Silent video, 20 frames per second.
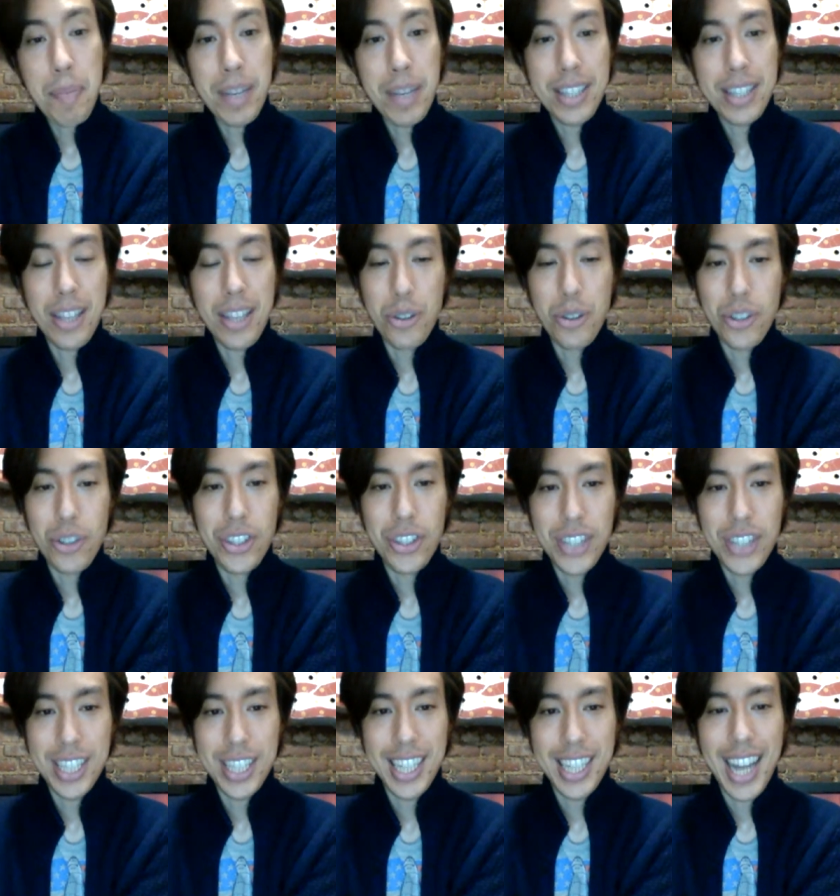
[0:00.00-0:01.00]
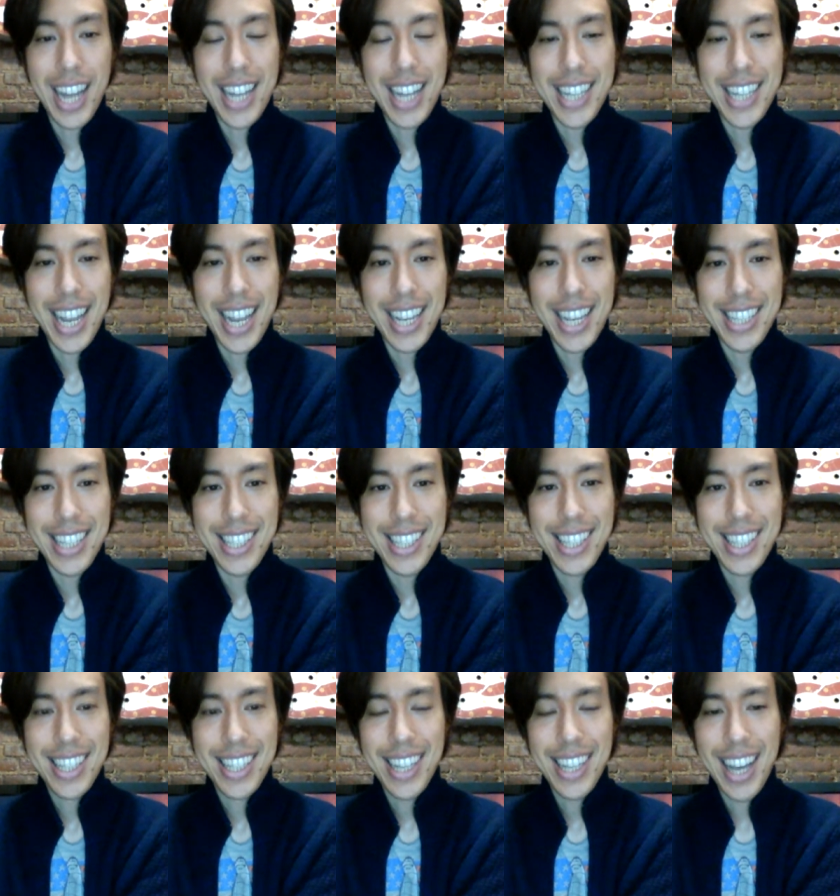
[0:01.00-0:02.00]
That being said, there's only 69
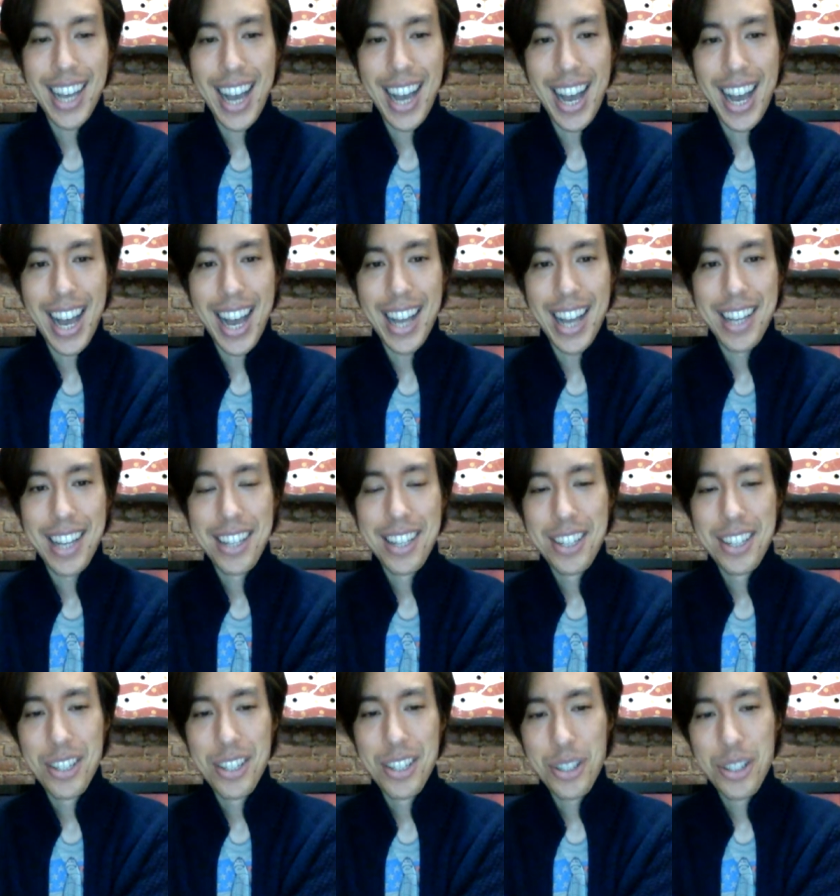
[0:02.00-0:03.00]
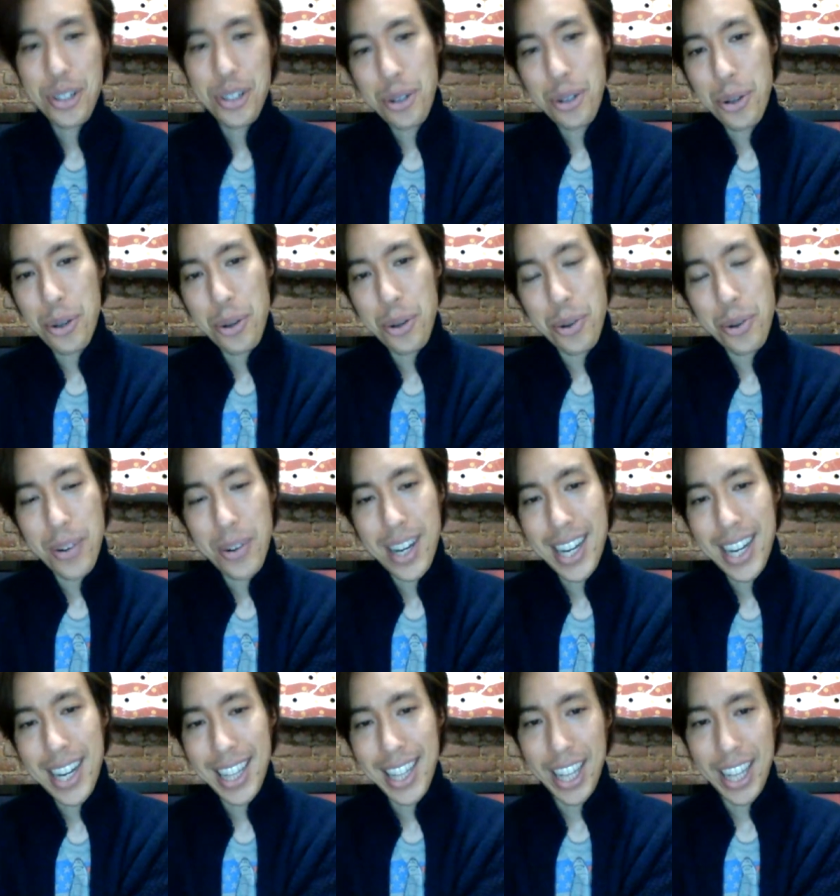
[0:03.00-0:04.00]
days to
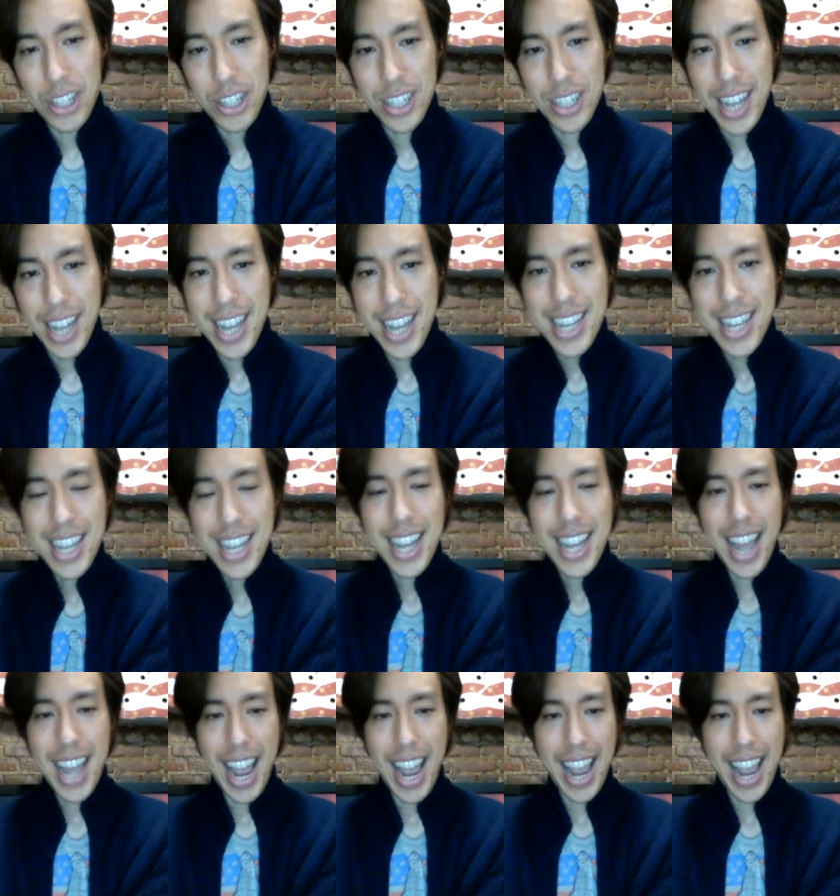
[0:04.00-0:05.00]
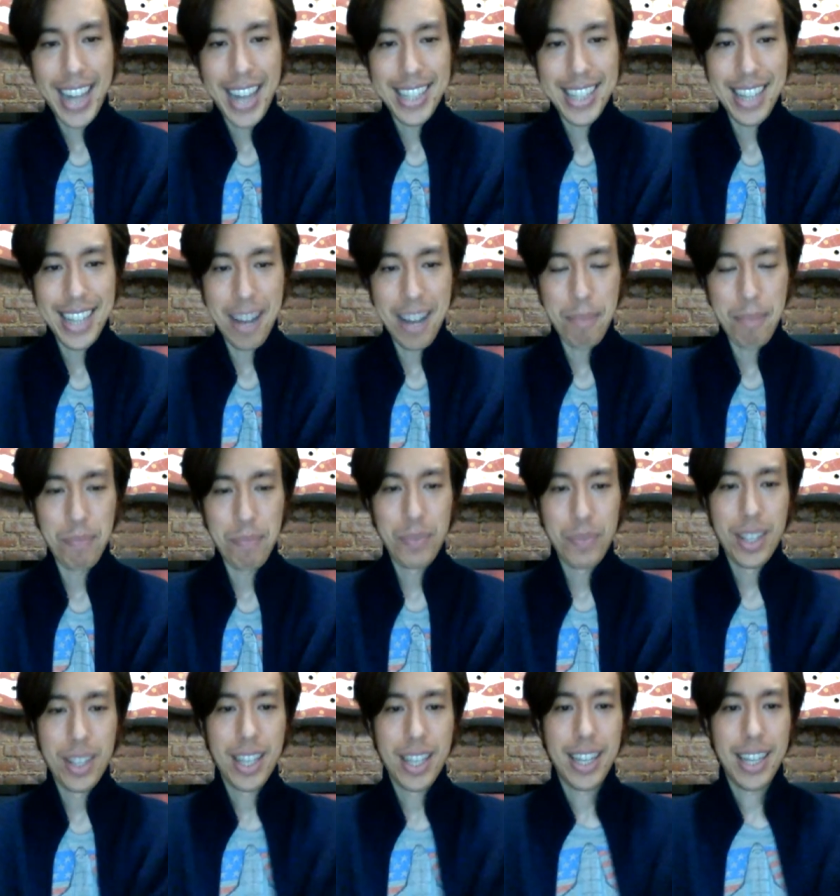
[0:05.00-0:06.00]
Election Day, and
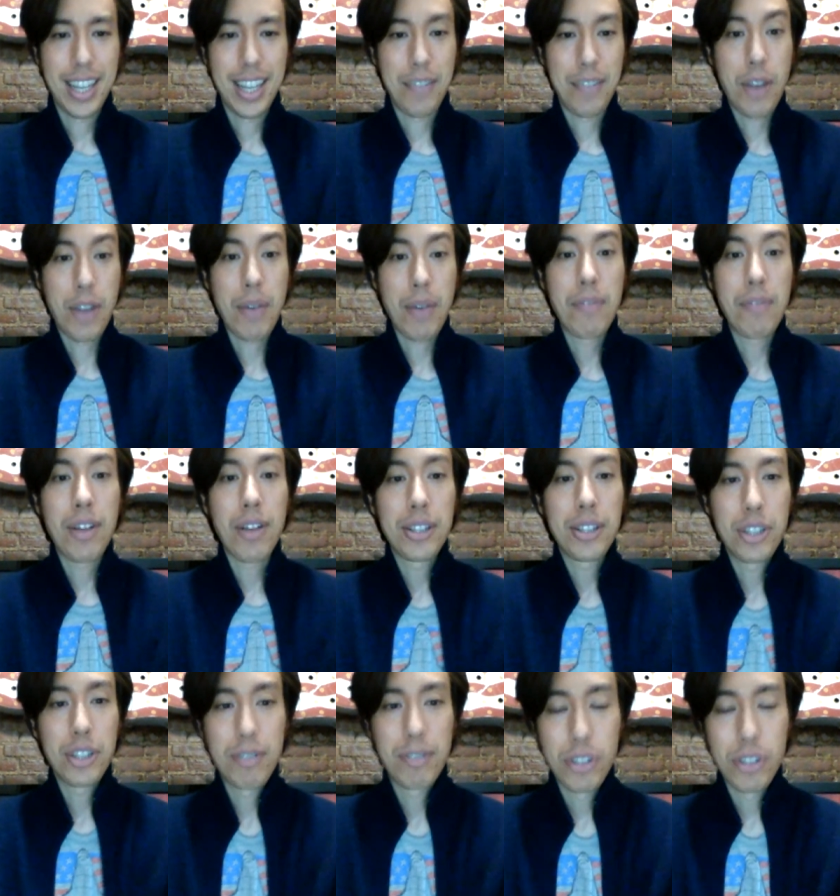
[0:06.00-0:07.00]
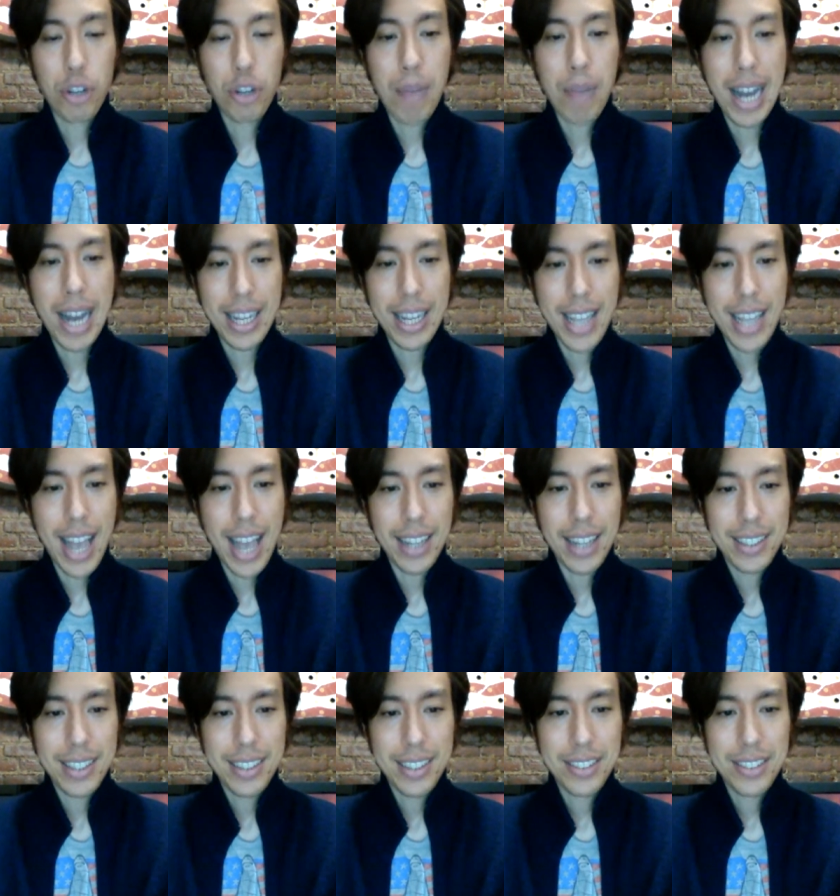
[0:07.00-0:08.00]
if you haven't volunteered for Joe Biden yet,
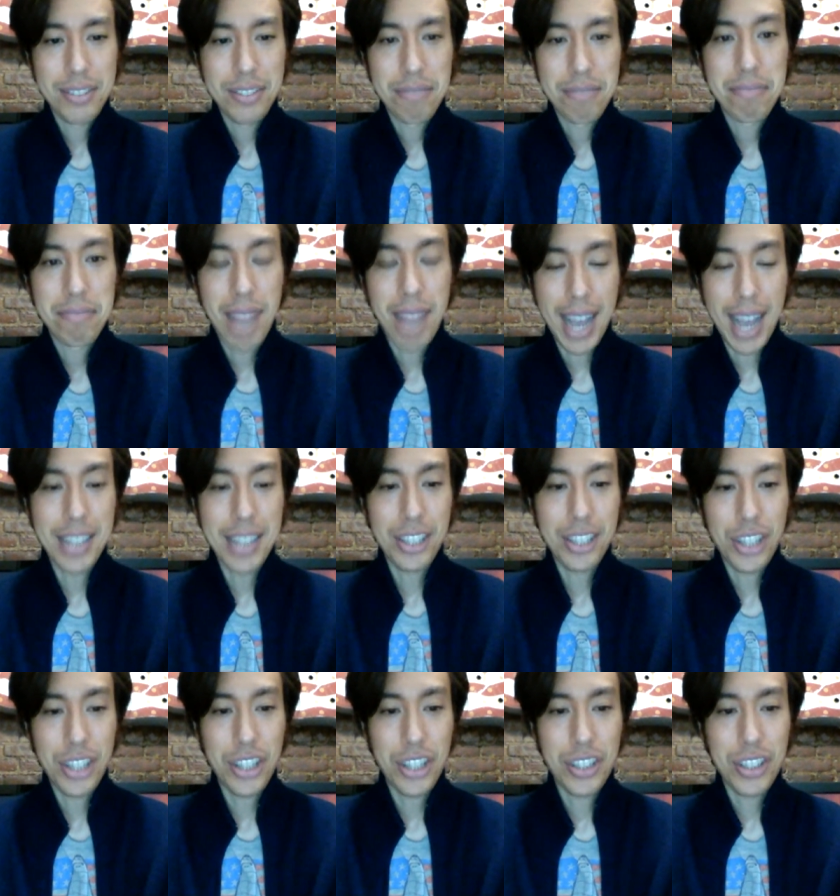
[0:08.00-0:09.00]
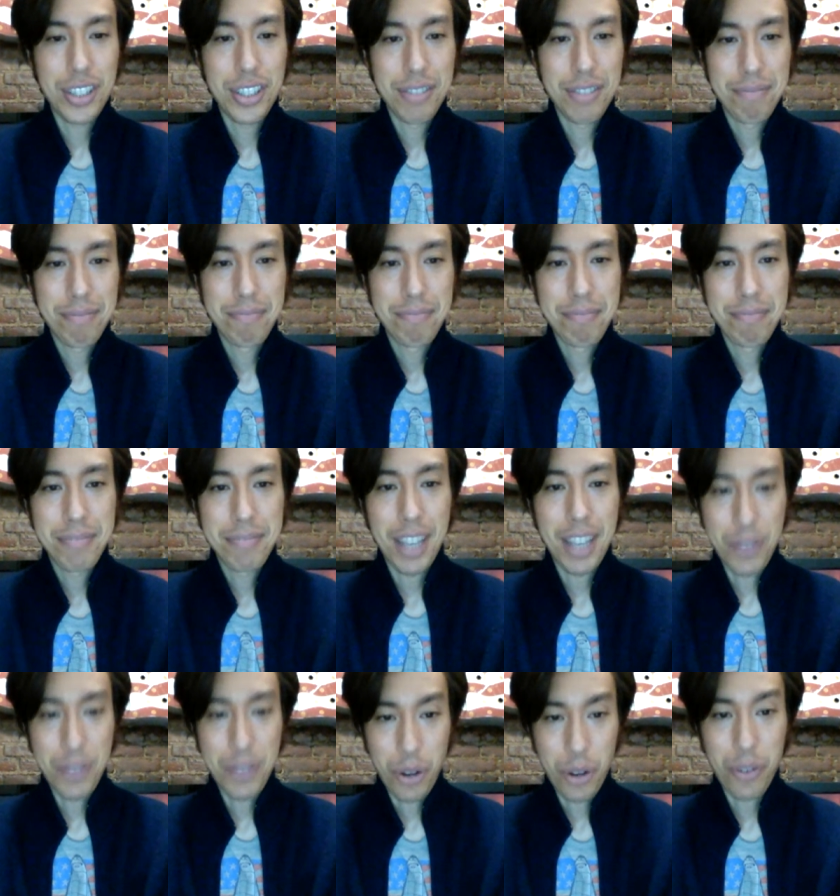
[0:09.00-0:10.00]
I suggest,
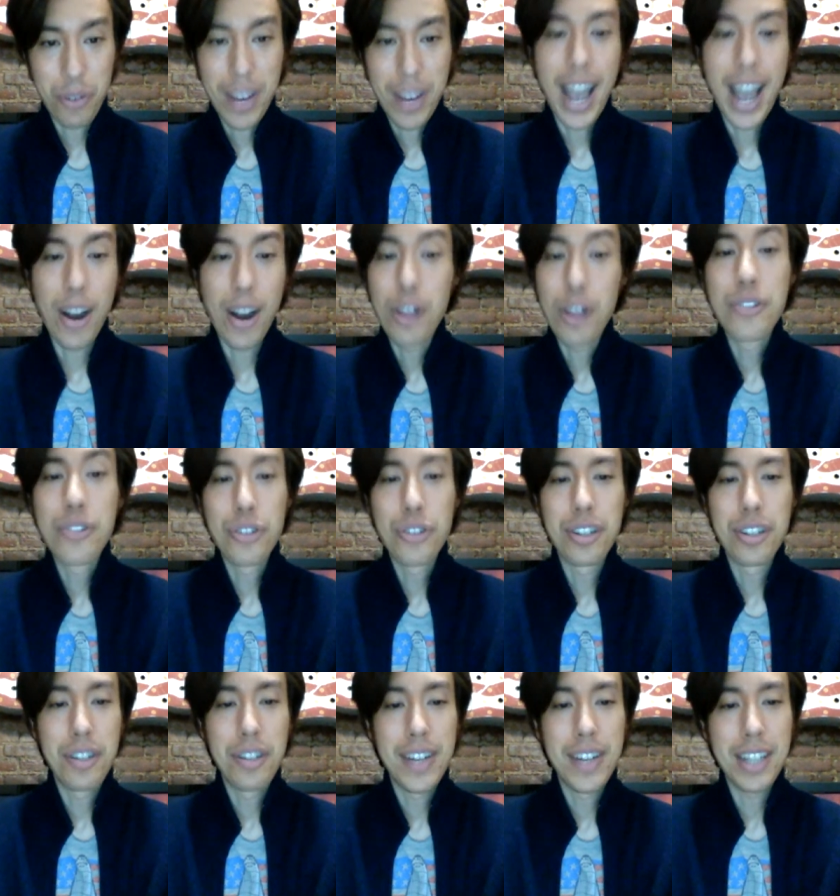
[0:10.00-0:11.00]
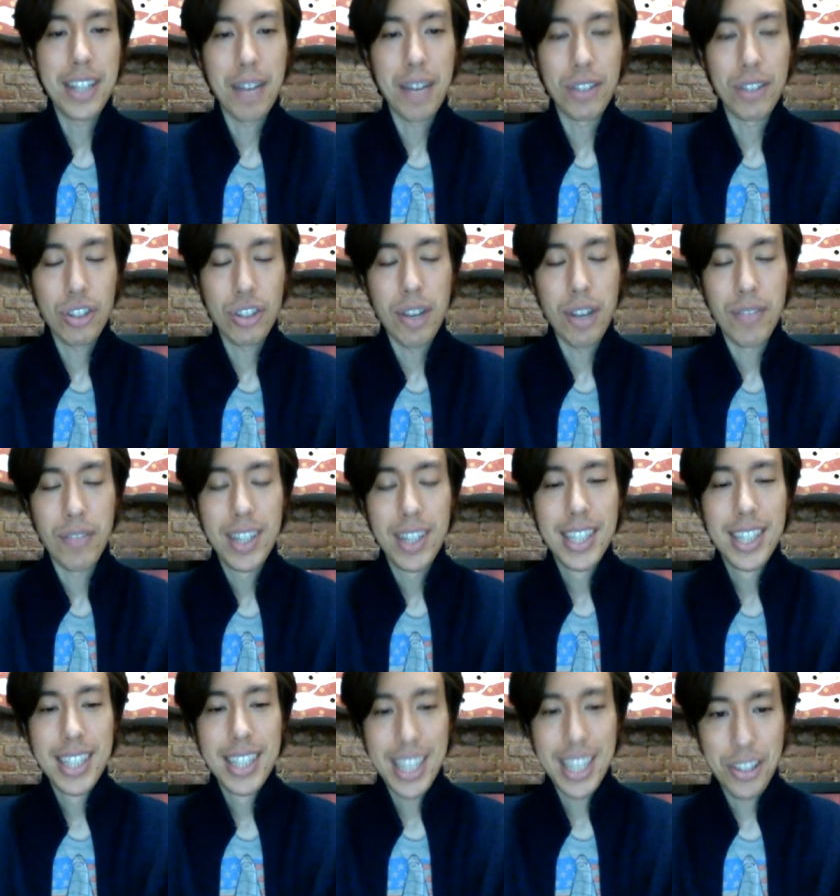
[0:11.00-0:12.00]
if you're at all interested in defeating Donald Trump,
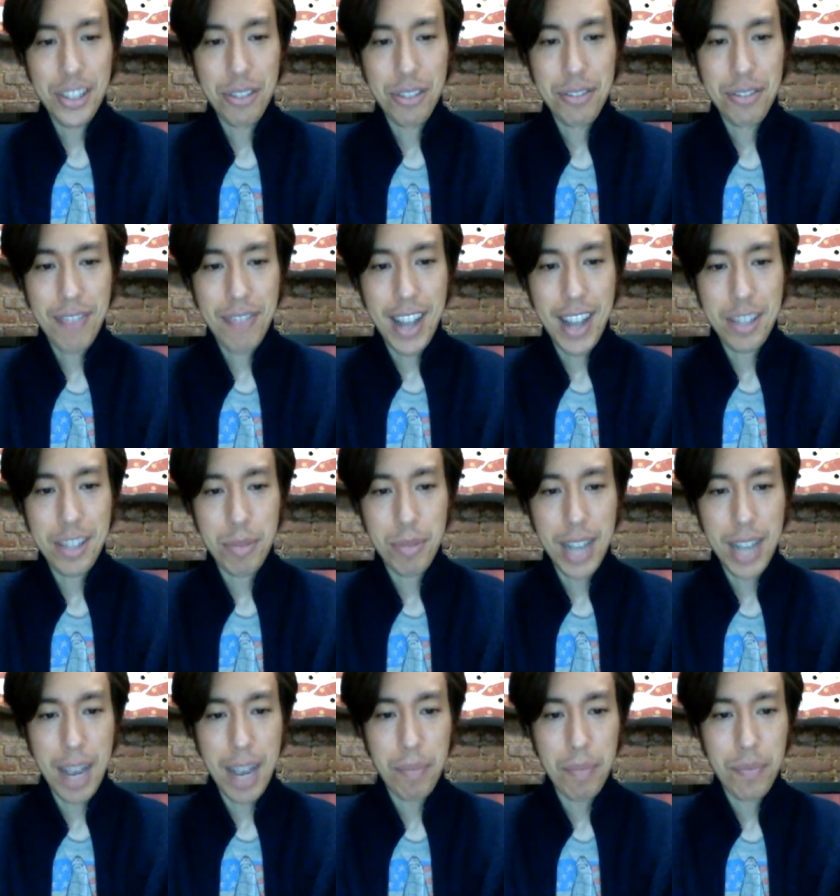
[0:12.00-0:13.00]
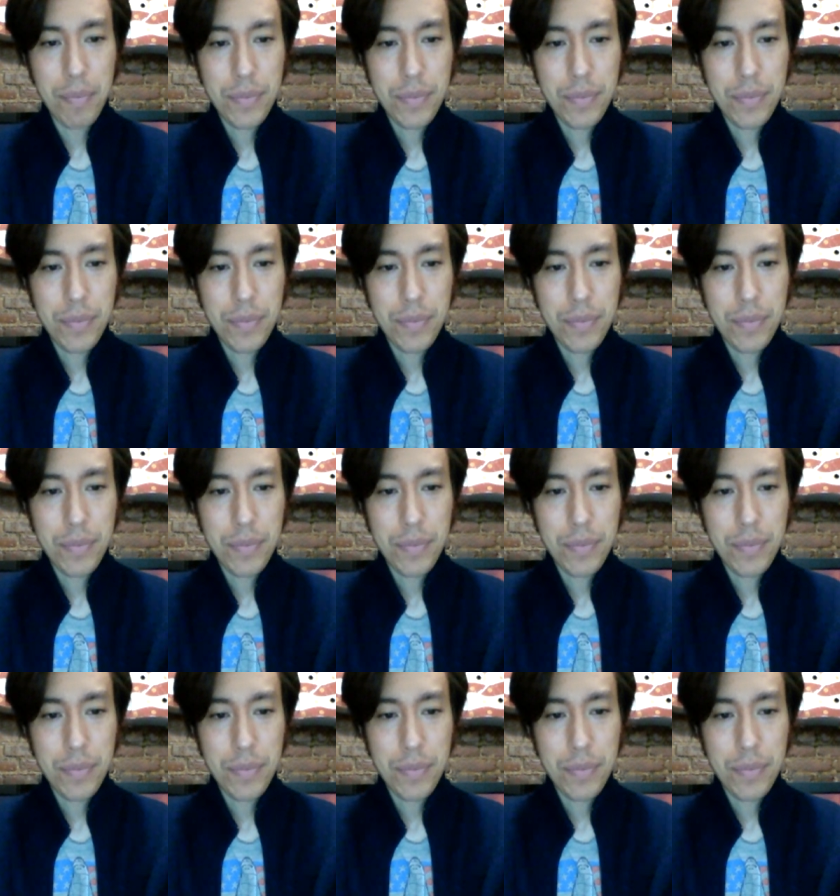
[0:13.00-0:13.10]
that you find some time.